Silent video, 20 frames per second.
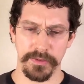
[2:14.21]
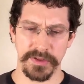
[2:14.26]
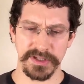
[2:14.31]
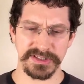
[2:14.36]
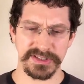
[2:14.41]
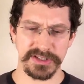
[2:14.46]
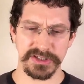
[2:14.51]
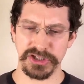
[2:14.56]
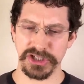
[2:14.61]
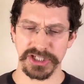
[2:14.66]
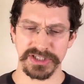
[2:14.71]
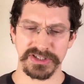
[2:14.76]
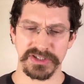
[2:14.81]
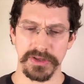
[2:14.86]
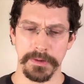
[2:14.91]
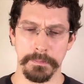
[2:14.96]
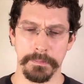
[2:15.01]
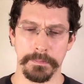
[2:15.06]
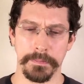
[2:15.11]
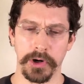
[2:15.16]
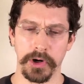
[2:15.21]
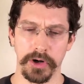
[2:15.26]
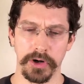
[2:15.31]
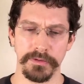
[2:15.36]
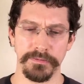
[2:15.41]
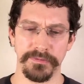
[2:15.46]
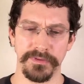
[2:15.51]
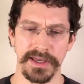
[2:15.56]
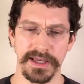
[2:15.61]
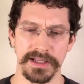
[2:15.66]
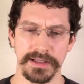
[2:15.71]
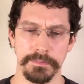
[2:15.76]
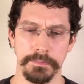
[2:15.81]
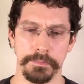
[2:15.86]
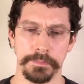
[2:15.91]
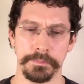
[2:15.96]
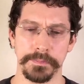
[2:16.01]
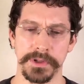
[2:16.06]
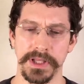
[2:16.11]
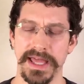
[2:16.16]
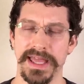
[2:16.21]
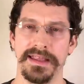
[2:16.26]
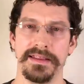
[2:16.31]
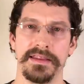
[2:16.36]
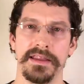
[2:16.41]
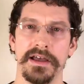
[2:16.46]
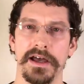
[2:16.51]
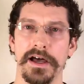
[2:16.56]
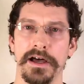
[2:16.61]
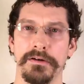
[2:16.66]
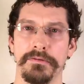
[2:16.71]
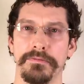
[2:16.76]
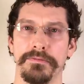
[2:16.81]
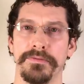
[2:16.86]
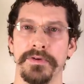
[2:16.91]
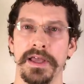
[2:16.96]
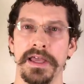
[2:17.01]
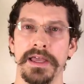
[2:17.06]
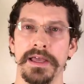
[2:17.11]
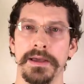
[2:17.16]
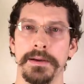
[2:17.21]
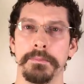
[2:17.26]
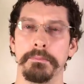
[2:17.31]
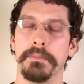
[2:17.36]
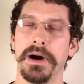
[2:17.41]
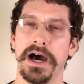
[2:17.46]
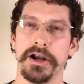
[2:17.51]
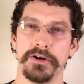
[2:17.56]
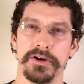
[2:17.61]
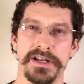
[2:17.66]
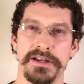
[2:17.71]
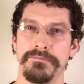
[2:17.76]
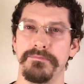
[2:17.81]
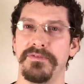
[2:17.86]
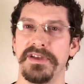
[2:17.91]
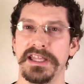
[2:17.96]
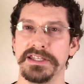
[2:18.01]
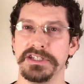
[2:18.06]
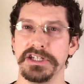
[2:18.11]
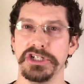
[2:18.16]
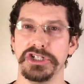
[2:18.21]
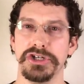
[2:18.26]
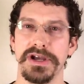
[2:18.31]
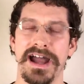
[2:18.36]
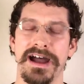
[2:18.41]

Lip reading: this is just the perfect blend of modern and vintage.